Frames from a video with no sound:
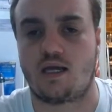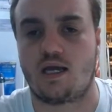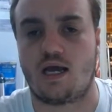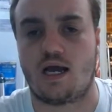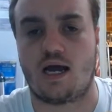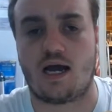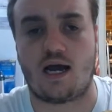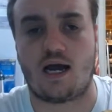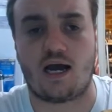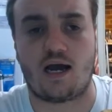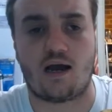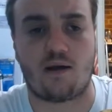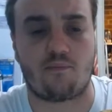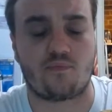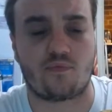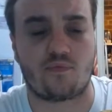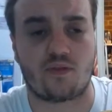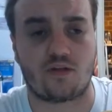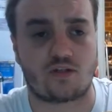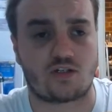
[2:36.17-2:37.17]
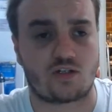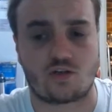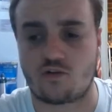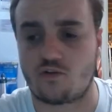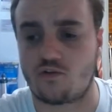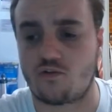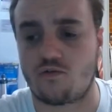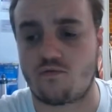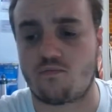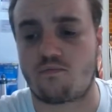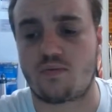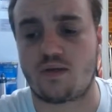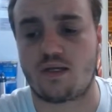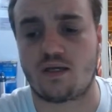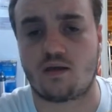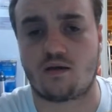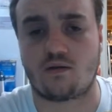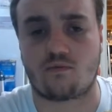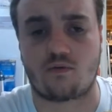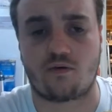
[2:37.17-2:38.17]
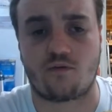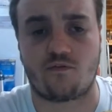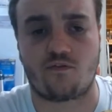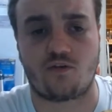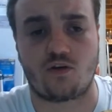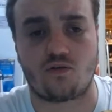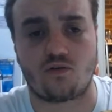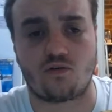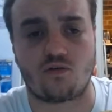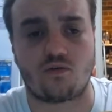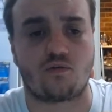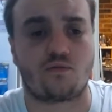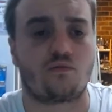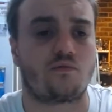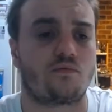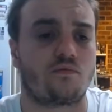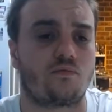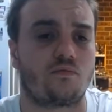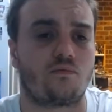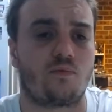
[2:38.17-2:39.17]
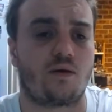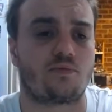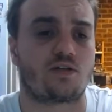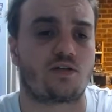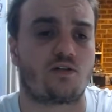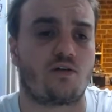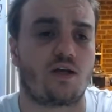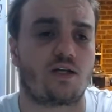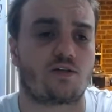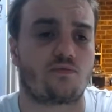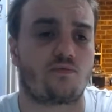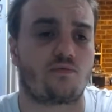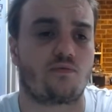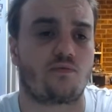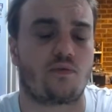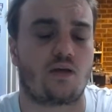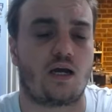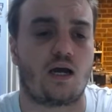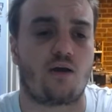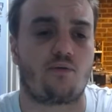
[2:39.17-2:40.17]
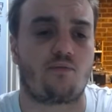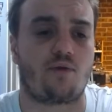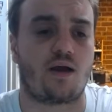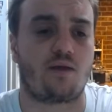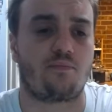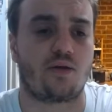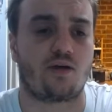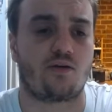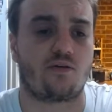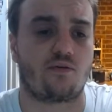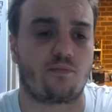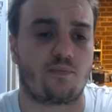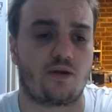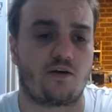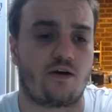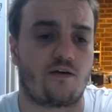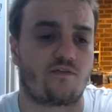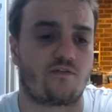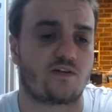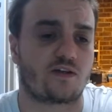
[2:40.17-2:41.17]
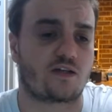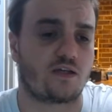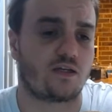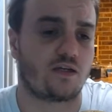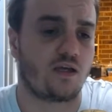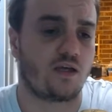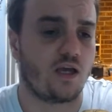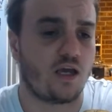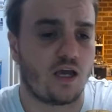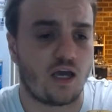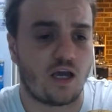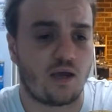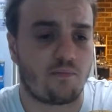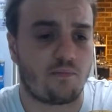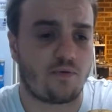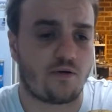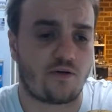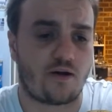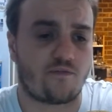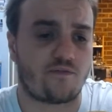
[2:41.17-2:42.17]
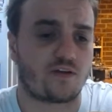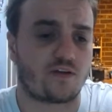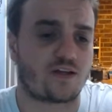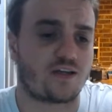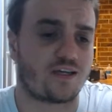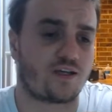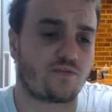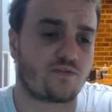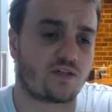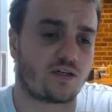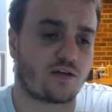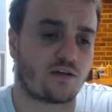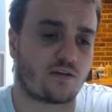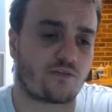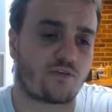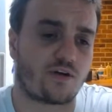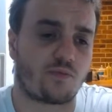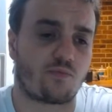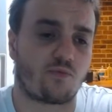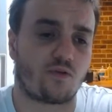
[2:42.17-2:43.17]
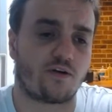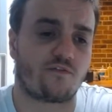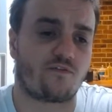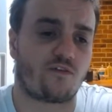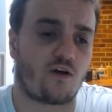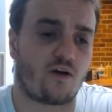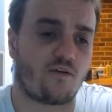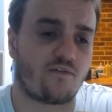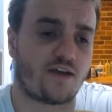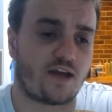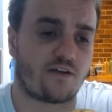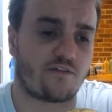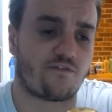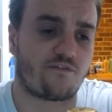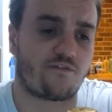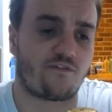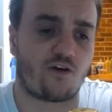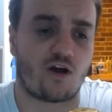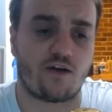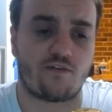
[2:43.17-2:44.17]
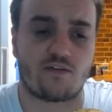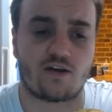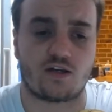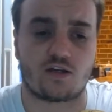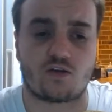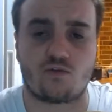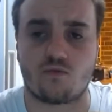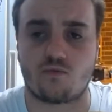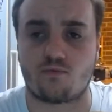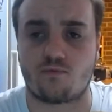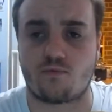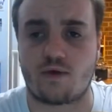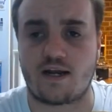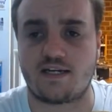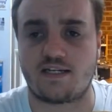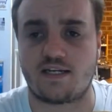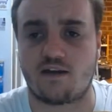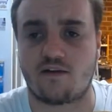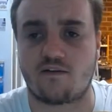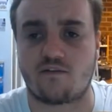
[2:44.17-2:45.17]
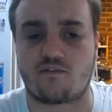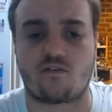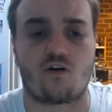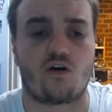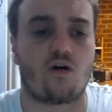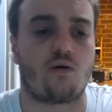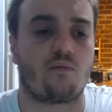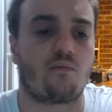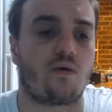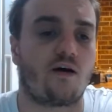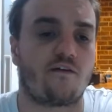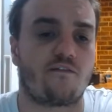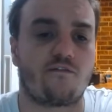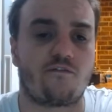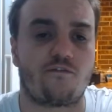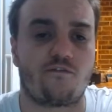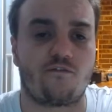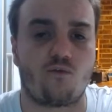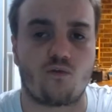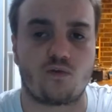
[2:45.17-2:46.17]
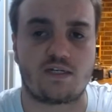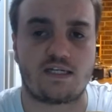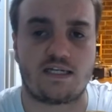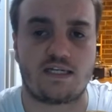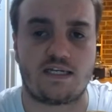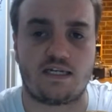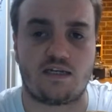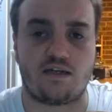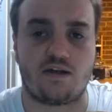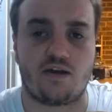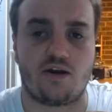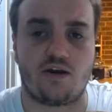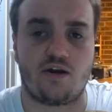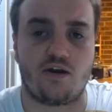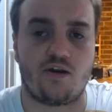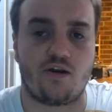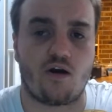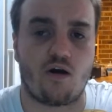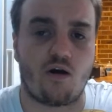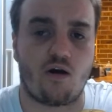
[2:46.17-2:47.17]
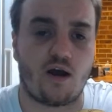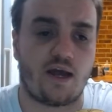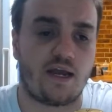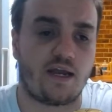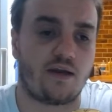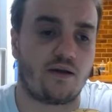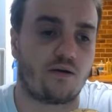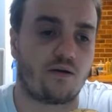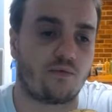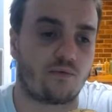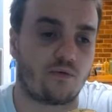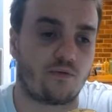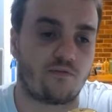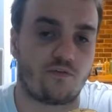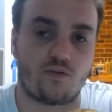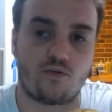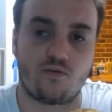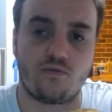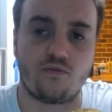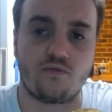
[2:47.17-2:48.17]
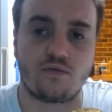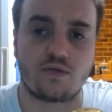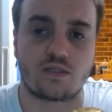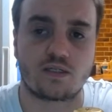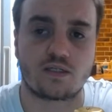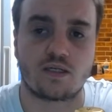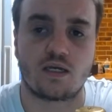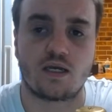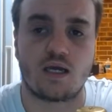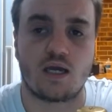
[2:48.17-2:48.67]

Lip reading: The two big review websites, Rate Beer and Beer Advocate. Beer Advocate gives it a 3.5 out of 5, a good rating from 49 reviews.